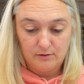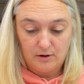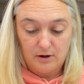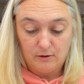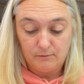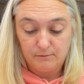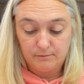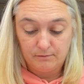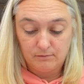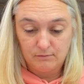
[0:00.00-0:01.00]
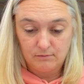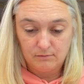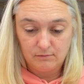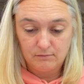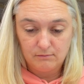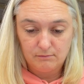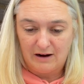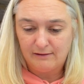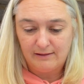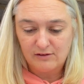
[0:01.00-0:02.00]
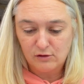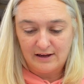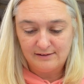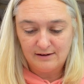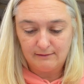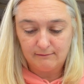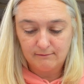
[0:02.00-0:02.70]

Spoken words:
Oh, apparently that's all I had done.